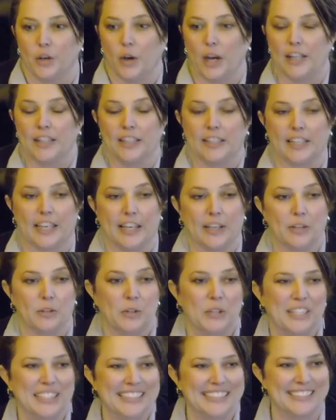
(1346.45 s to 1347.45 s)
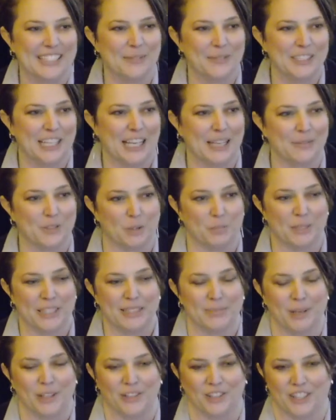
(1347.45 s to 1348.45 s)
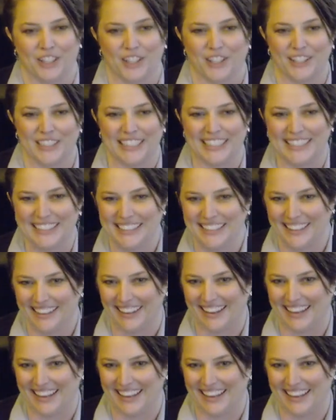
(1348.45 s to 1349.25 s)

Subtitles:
I think that sometimes our base modularity